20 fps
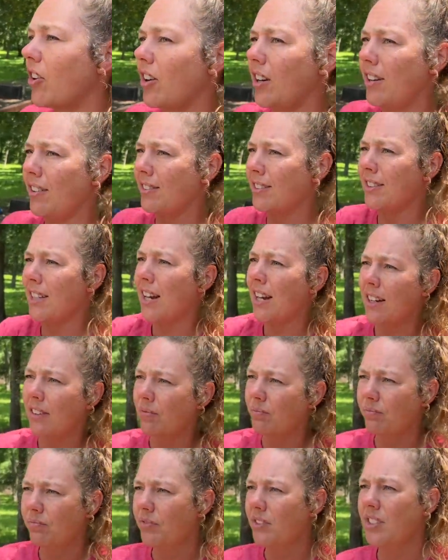and it was like
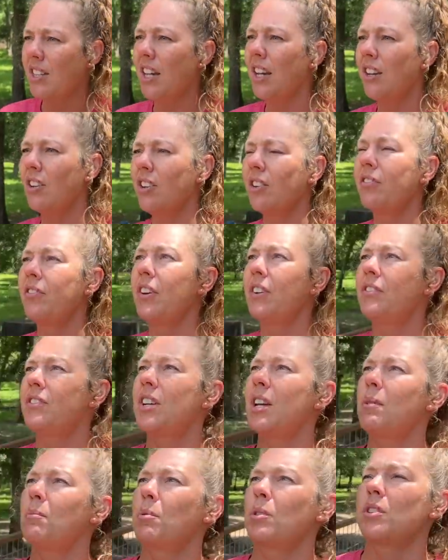10 to
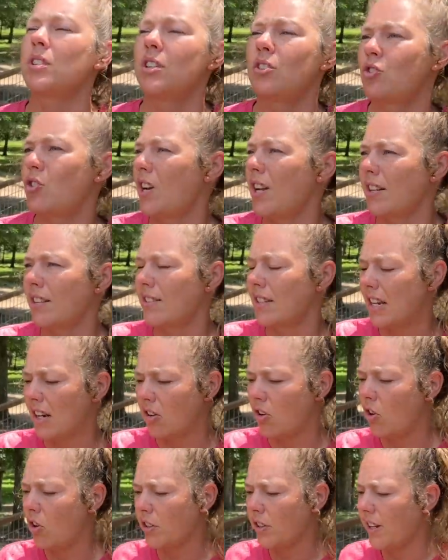15% chance, like
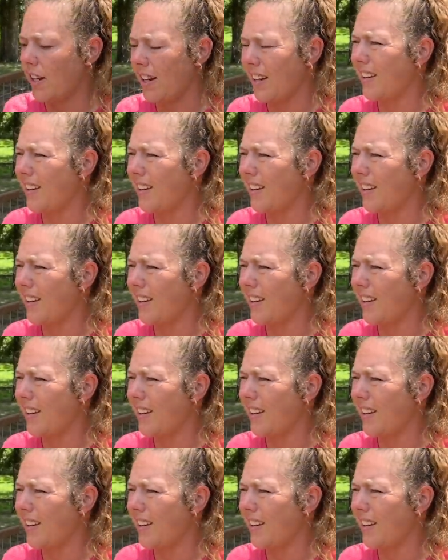all day.